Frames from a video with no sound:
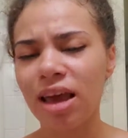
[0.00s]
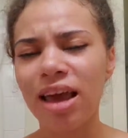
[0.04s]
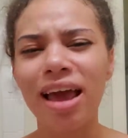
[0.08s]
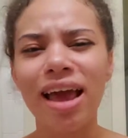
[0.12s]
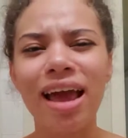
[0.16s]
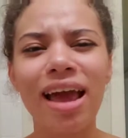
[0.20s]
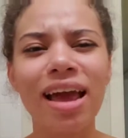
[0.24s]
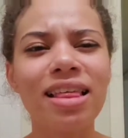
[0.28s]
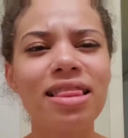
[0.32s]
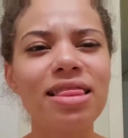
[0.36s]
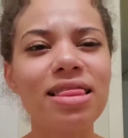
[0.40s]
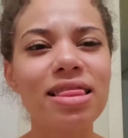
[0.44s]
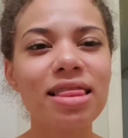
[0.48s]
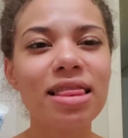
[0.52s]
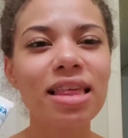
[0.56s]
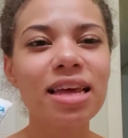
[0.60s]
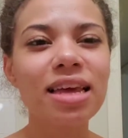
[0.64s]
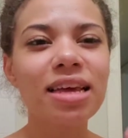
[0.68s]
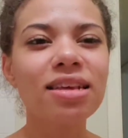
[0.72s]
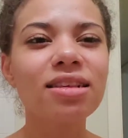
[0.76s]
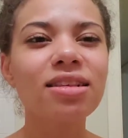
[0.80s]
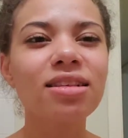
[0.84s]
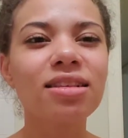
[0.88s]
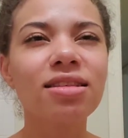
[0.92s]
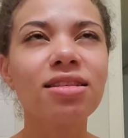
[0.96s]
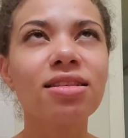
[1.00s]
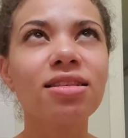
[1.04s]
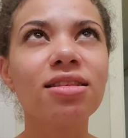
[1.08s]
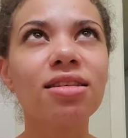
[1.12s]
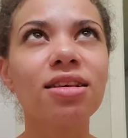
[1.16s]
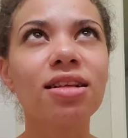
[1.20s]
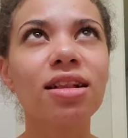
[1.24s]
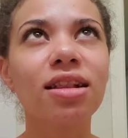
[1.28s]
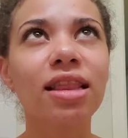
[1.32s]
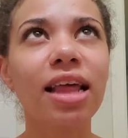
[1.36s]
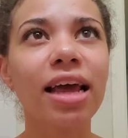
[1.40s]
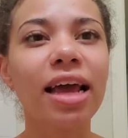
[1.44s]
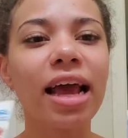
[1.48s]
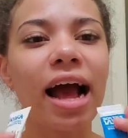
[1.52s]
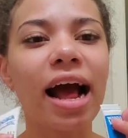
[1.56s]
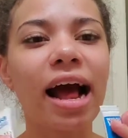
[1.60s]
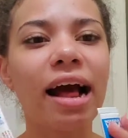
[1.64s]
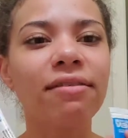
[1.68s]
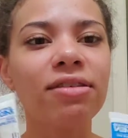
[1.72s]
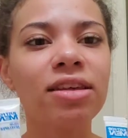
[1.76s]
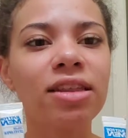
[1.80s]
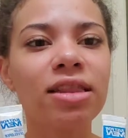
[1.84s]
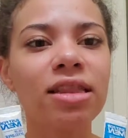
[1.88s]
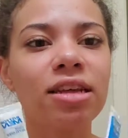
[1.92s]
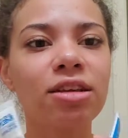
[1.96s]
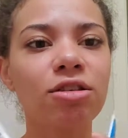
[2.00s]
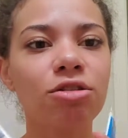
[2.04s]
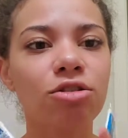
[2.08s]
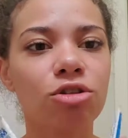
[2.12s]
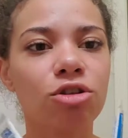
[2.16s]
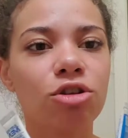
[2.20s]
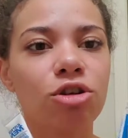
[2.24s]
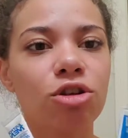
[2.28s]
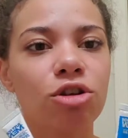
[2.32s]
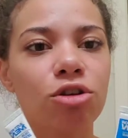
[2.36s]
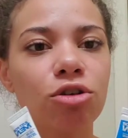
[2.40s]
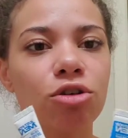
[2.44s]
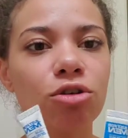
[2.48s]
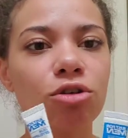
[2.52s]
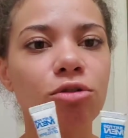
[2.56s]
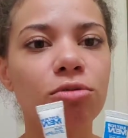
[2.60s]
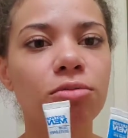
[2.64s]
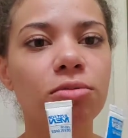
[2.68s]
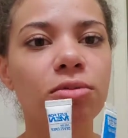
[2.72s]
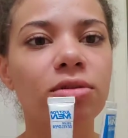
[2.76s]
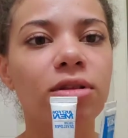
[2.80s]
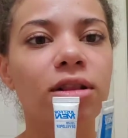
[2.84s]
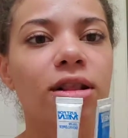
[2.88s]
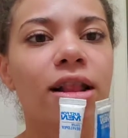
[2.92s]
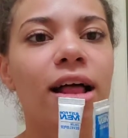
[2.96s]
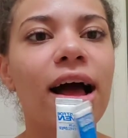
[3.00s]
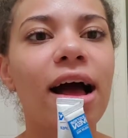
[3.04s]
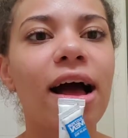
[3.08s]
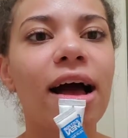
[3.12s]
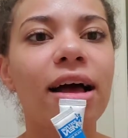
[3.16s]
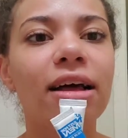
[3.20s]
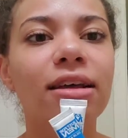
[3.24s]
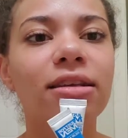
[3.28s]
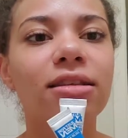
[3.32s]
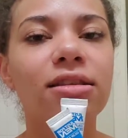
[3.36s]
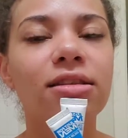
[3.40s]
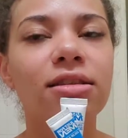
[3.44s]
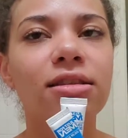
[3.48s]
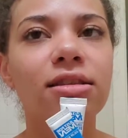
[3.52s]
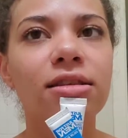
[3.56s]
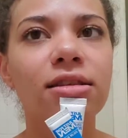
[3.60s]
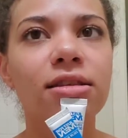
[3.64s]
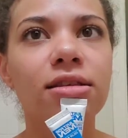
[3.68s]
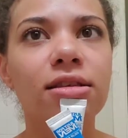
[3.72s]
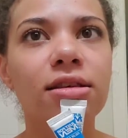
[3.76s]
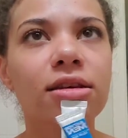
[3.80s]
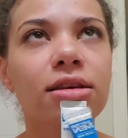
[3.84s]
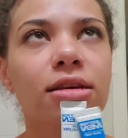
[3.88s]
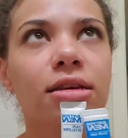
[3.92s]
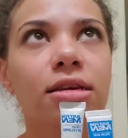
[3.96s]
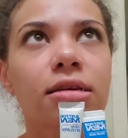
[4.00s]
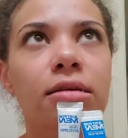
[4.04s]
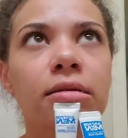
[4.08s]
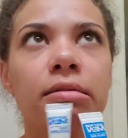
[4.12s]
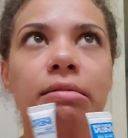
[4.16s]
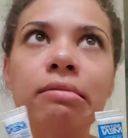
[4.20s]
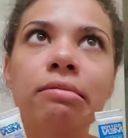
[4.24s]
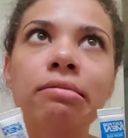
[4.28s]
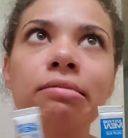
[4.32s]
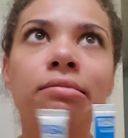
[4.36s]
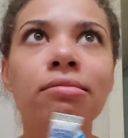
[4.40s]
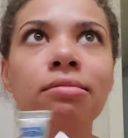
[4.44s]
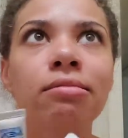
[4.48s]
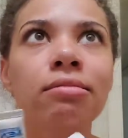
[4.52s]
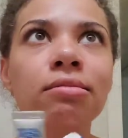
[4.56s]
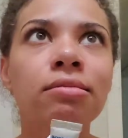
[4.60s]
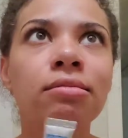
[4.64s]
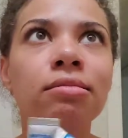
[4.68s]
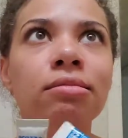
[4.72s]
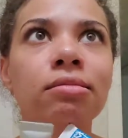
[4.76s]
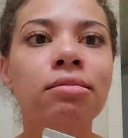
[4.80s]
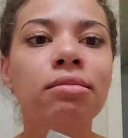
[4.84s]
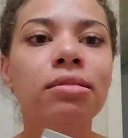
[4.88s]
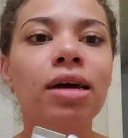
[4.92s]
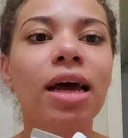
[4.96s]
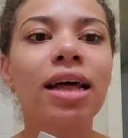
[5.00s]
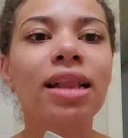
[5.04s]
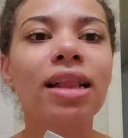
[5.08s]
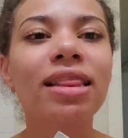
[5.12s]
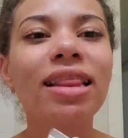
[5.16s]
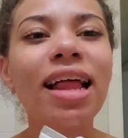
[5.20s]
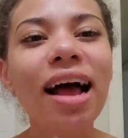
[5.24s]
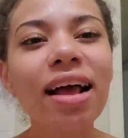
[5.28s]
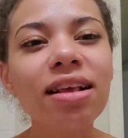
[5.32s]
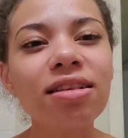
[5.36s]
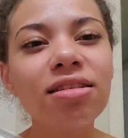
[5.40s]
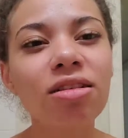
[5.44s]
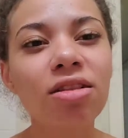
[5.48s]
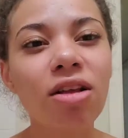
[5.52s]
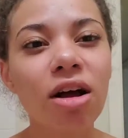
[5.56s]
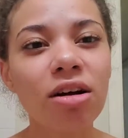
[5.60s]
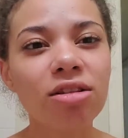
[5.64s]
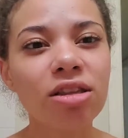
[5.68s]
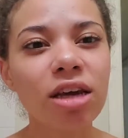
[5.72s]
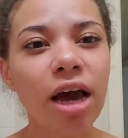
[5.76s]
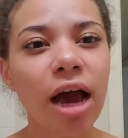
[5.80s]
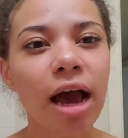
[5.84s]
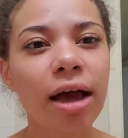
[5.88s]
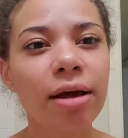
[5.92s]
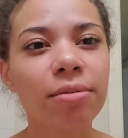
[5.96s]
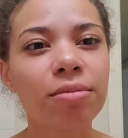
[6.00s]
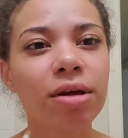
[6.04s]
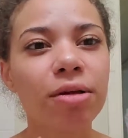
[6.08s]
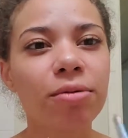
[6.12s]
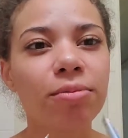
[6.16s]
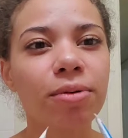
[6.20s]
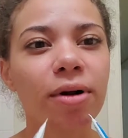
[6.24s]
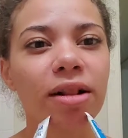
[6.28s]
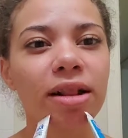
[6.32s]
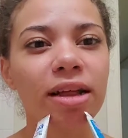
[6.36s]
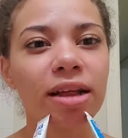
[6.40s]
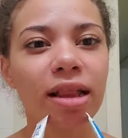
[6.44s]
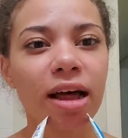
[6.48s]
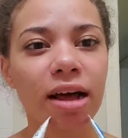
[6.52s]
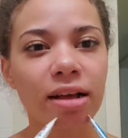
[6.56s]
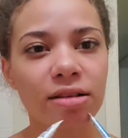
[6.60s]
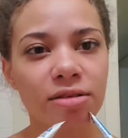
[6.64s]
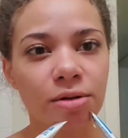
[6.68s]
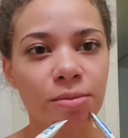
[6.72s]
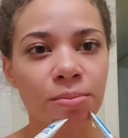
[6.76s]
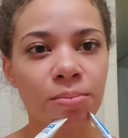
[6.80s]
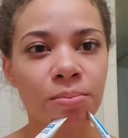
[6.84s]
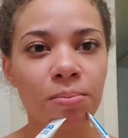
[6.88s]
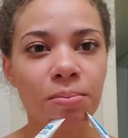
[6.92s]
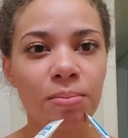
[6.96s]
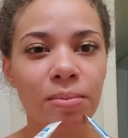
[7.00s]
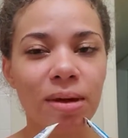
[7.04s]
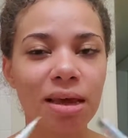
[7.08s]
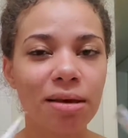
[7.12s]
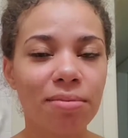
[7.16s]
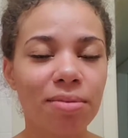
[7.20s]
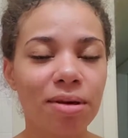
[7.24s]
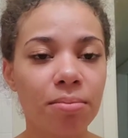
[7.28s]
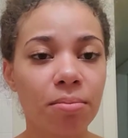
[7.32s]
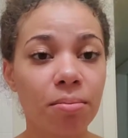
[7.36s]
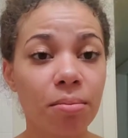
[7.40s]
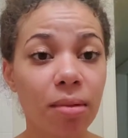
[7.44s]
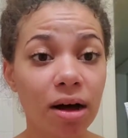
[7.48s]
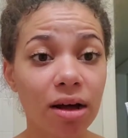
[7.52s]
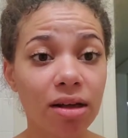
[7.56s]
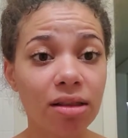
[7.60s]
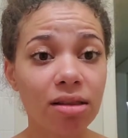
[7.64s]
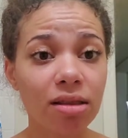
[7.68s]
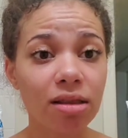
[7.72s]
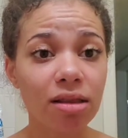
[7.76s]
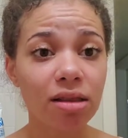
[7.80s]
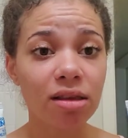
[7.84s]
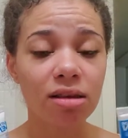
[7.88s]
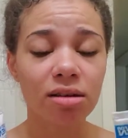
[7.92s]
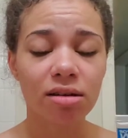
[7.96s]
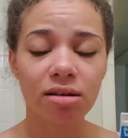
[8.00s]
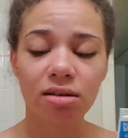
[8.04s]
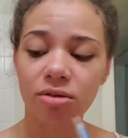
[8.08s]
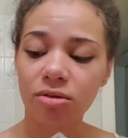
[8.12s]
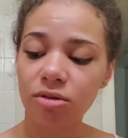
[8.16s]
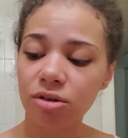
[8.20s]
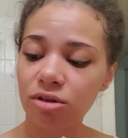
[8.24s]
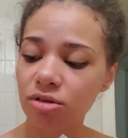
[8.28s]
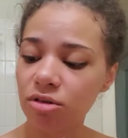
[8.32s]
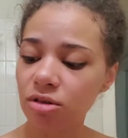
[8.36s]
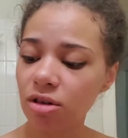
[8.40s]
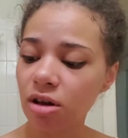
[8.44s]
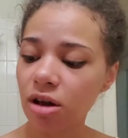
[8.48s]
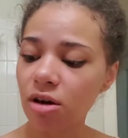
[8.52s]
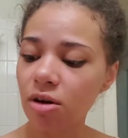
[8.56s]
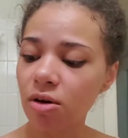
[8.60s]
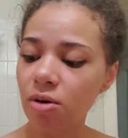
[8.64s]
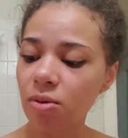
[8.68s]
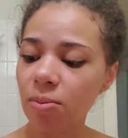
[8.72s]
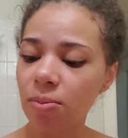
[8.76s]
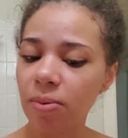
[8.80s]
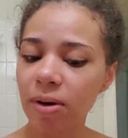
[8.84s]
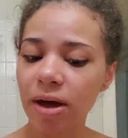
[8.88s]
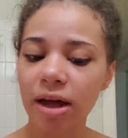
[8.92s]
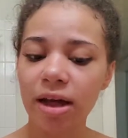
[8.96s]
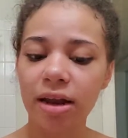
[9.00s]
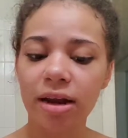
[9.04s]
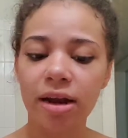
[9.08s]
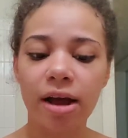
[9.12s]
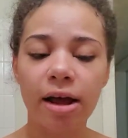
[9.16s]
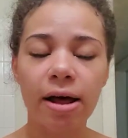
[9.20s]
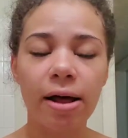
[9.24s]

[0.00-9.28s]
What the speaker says: and this, like having these tubes lasts, it lasts a long time. It probably lasts maybe a month or so, but